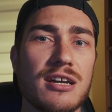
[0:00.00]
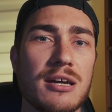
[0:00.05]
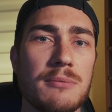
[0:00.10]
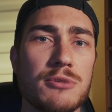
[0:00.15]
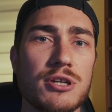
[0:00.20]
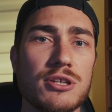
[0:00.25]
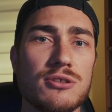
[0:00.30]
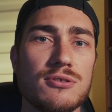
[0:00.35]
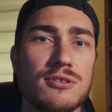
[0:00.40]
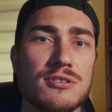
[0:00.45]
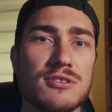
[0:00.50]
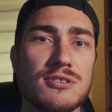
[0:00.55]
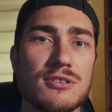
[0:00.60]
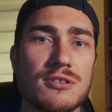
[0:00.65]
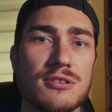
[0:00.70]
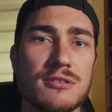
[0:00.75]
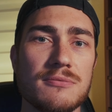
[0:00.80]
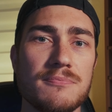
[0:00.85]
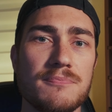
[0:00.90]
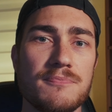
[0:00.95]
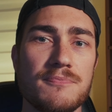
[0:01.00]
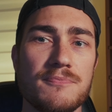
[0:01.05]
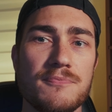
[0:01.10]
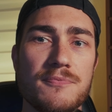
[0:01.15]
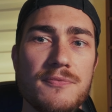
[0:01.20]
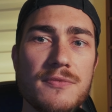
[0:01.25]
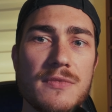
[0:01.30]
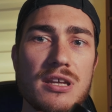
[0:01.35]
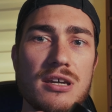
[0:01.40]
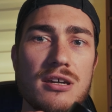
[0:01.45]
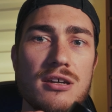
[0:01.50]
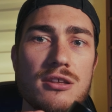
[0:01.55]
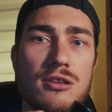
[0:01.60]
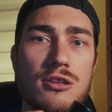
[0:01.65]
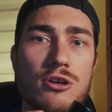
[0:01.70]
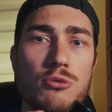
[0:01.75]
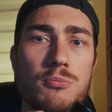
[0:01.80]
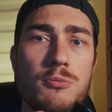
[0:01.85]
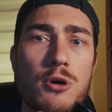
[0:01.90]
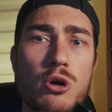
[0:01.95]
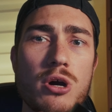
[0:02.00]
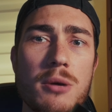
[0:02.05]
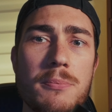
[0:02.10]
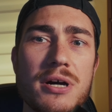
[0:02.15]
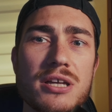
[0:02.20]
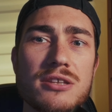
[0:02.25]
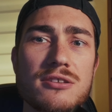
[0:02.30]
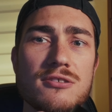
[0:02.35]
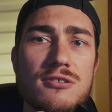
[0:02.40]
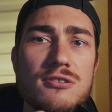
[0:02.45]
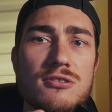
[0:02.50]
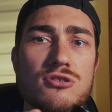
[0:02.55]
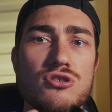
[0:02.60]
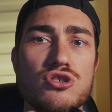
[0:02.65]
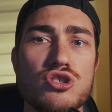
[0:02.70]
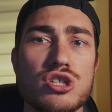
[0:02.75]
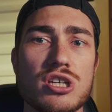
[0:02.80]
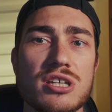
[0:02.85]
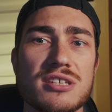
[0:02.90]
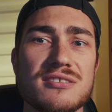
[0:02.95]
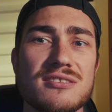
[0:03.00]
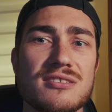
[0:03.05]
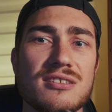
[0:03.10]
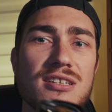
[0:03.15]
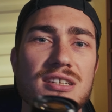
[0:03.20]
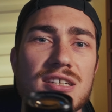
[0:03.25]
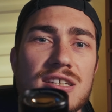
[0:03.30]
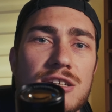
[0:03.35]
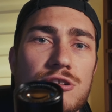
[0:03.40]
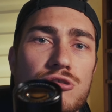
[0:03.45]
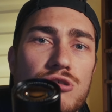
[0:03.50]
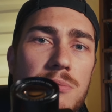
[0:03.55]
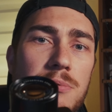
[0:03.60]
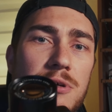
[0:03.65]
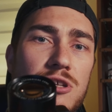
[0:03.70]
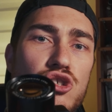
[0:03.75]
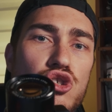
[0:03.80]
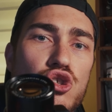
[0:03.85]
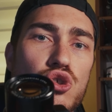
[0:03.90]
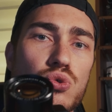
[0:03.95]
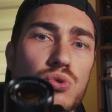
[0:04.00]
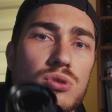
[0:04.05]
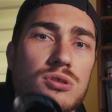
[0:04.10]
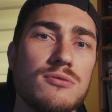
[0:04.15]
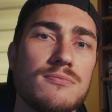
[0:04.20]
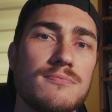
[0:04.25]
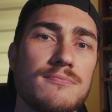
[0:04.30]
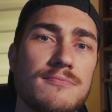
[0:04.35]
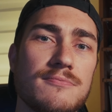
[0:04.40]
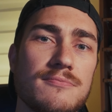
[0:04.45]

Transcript: camera turns on. No power button, just a grab and shoot.